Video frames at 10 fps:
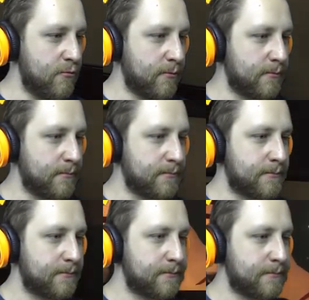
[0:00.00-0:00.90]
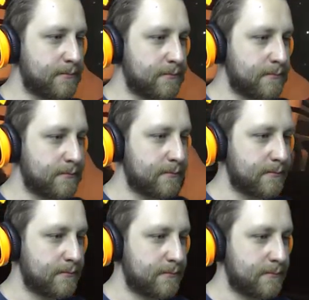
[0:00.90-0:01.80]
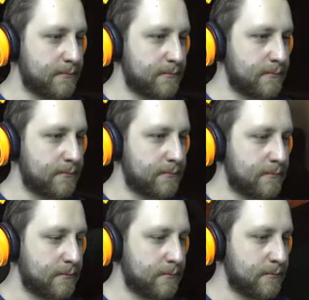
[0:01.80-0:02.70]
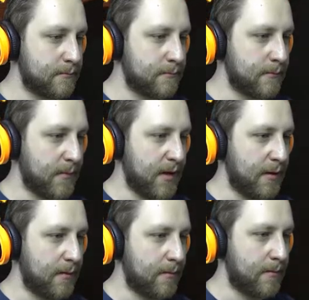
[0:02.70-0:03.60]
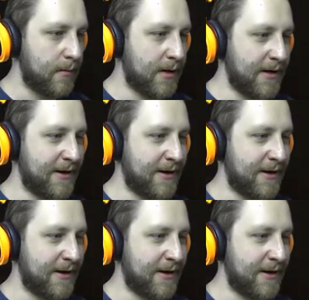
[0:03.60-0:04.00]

Nothing is said.